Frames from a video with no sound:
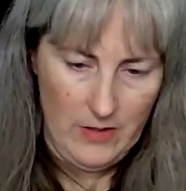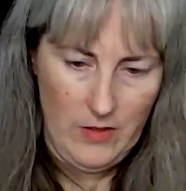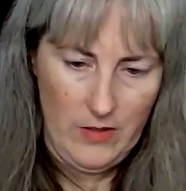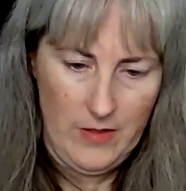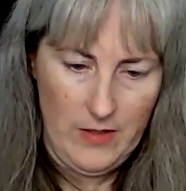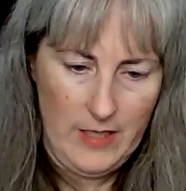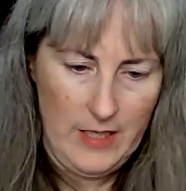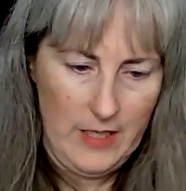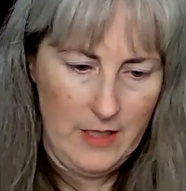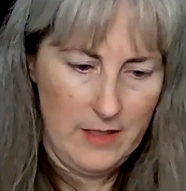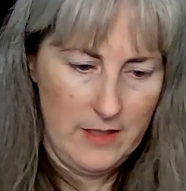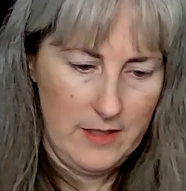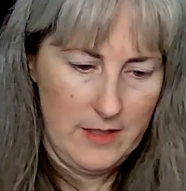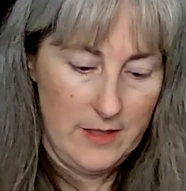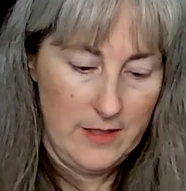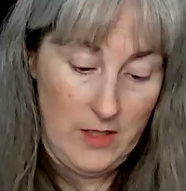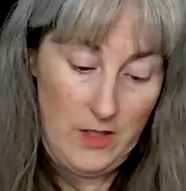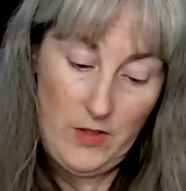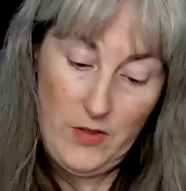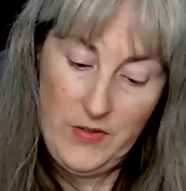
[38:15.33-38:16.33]
All
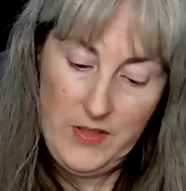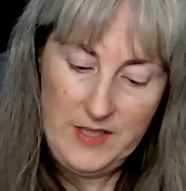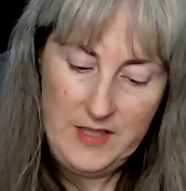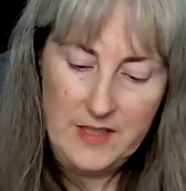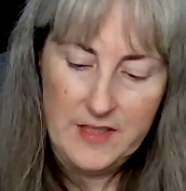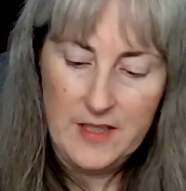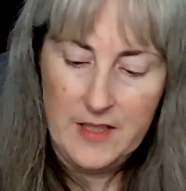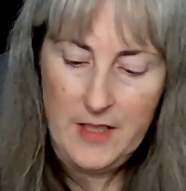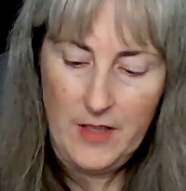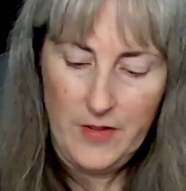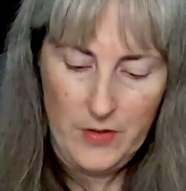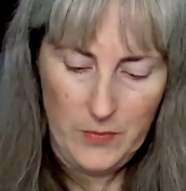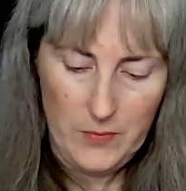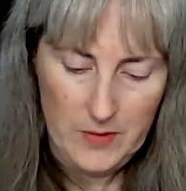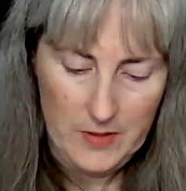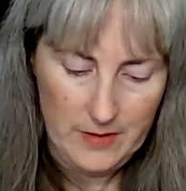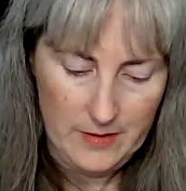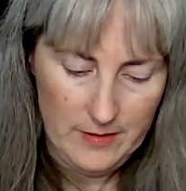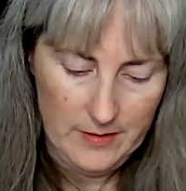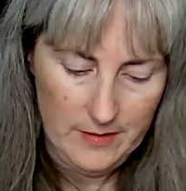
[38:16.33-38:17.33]
right, this is another
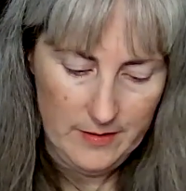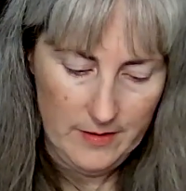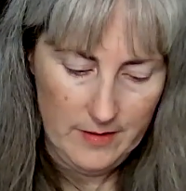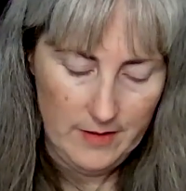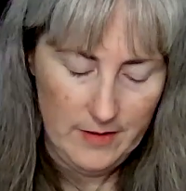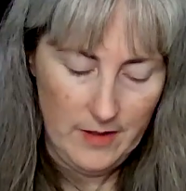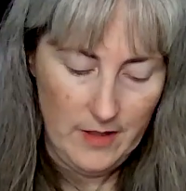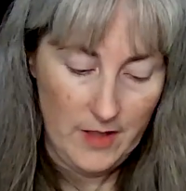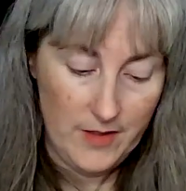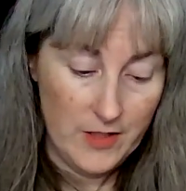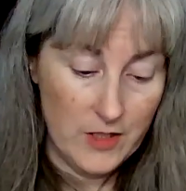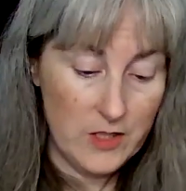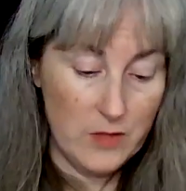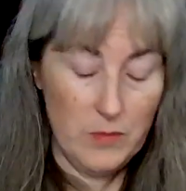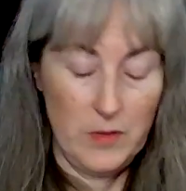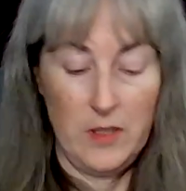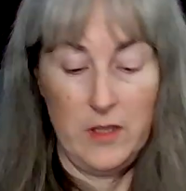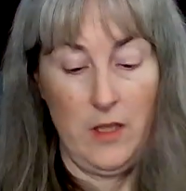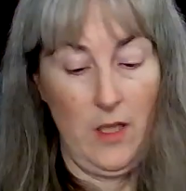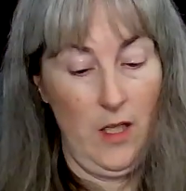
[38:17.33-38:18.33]
one.
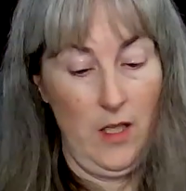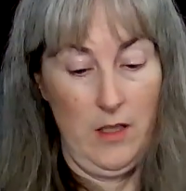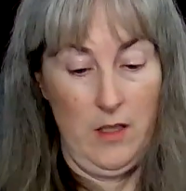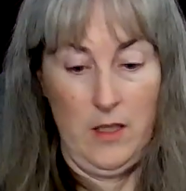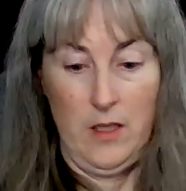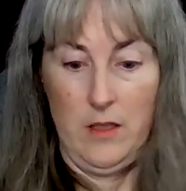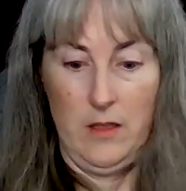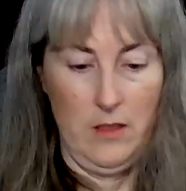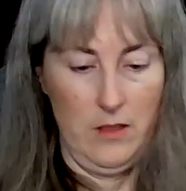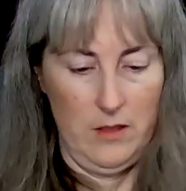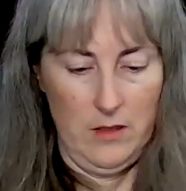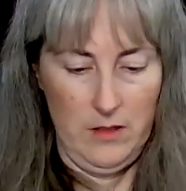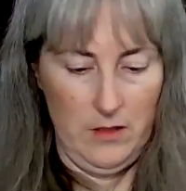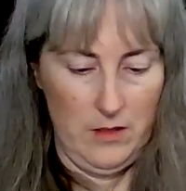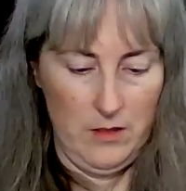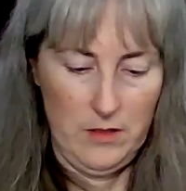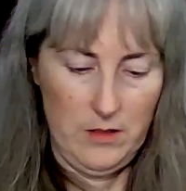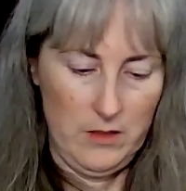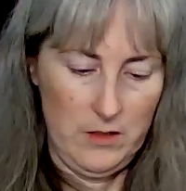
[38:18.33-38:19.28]
This one, so